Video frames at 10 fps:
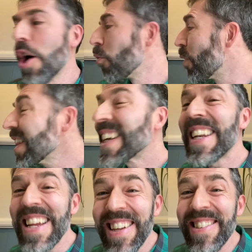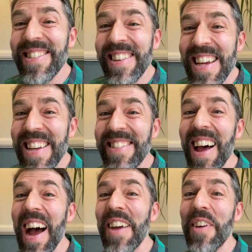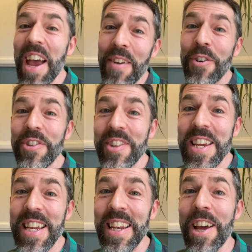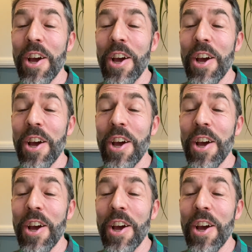One of the neatest scenes I've ever seen